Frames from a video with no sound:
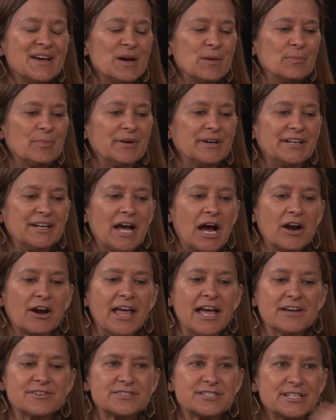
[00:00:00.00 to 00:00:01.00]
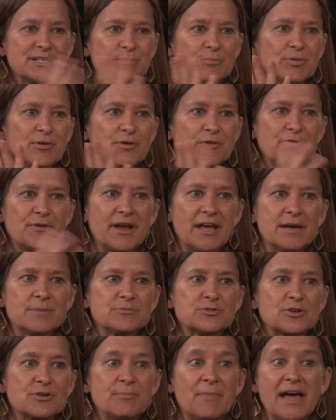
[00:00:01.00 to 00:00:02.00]
But our counseling programs
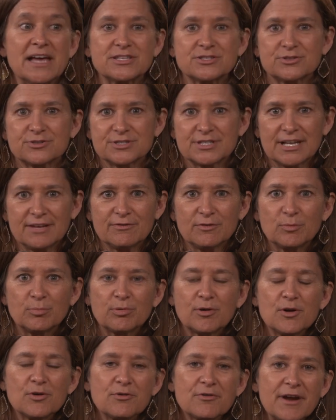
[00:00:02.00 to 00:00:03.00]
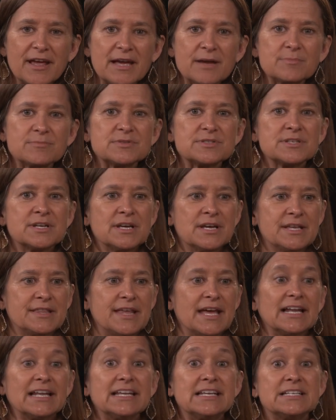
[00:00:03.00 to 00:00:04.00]
are master's level programs
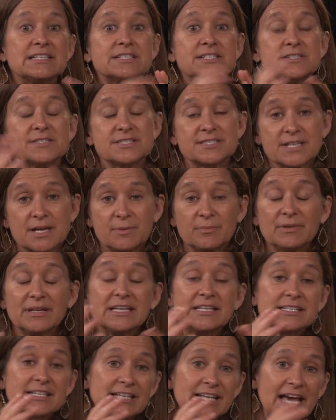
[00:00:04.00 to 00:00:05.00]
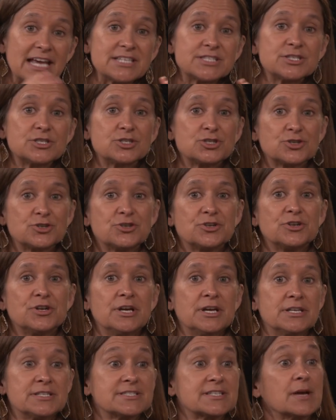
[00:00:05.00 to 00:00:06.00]
that lead to some lead to licensure,
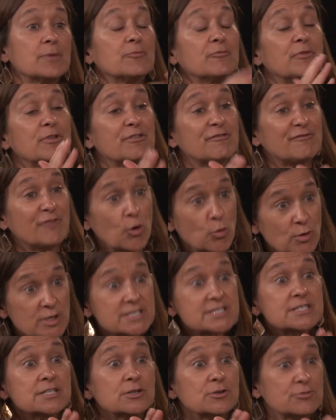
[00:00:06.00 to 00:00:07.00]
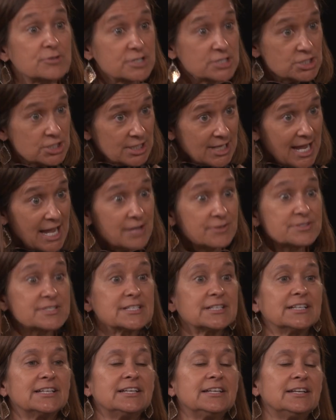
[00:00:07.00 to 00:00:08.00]
some with focus in Christian
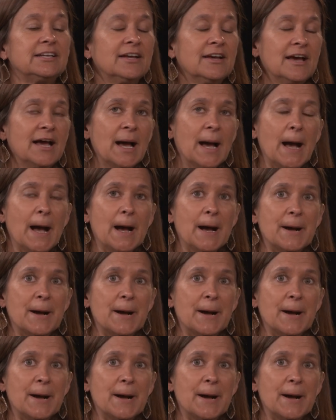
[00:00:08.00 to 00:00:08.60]
counseling. Mm-hmm.